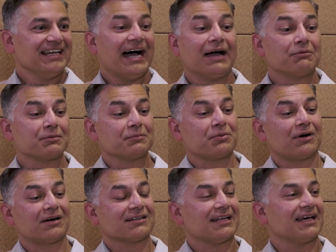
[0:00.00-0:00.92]
I would be
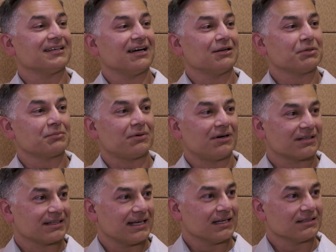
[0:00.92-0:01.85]
part of that. I'd be part
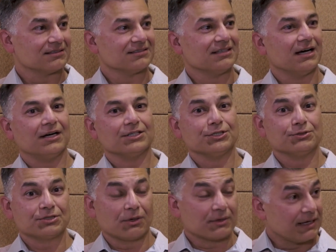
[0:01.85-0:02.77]
of that. You
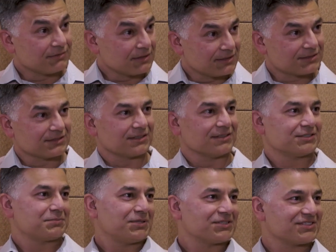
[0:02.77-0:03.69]
don't have to listen to
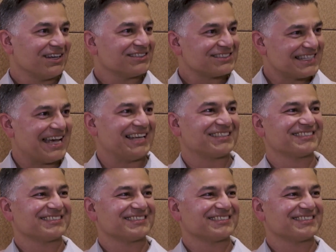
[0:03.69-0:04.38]
this person on set.